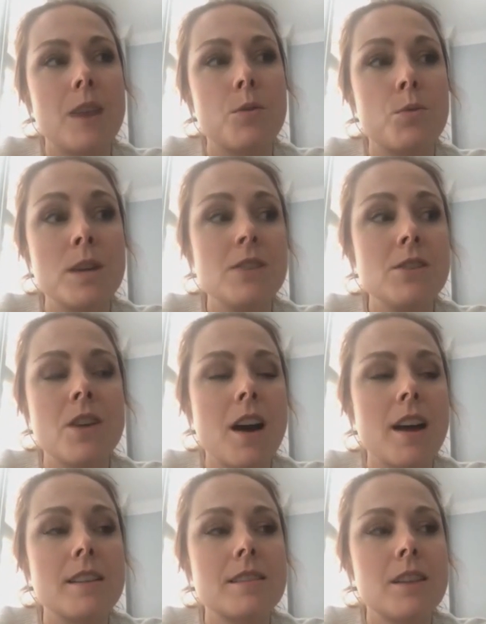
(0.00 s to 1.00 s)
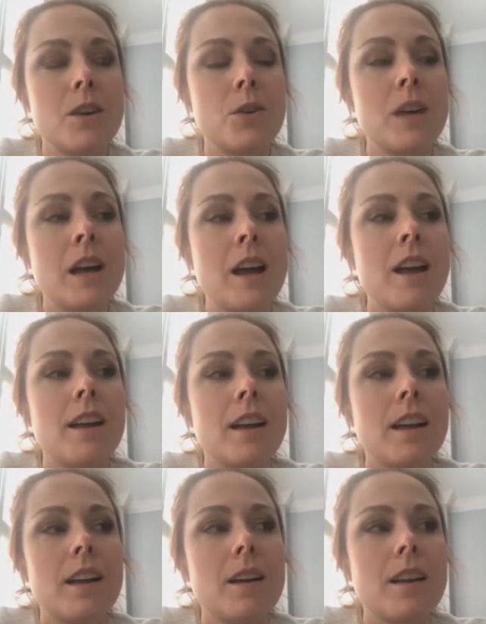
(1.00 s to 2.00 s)
We do not. So
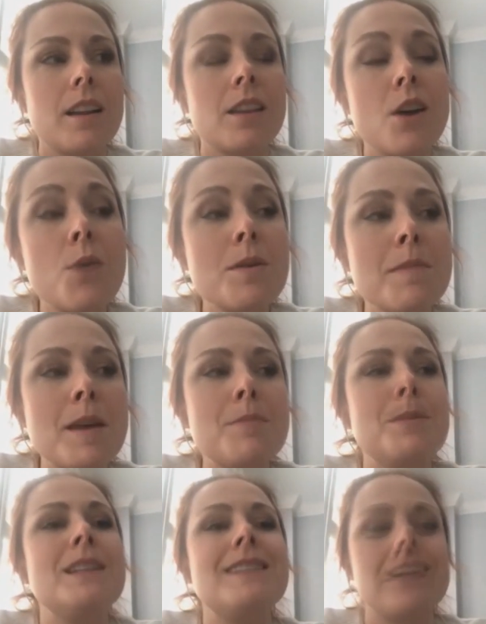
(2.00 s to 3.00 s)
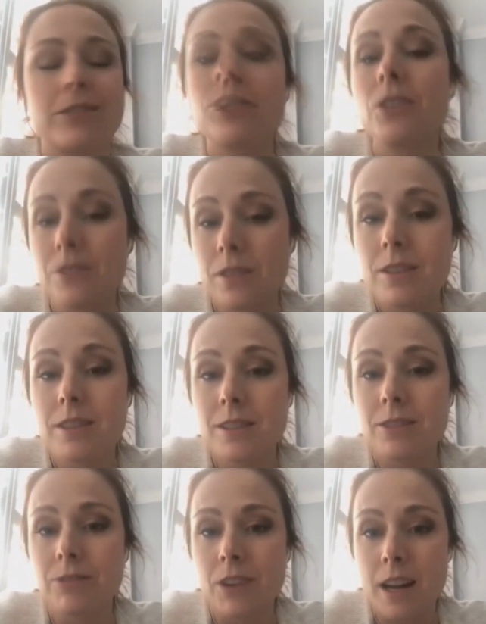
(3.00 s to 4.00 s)
though it may be difficult
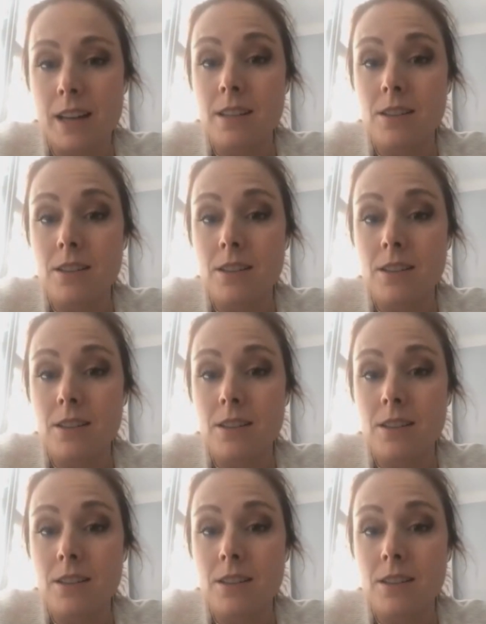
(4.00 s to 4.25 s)
to find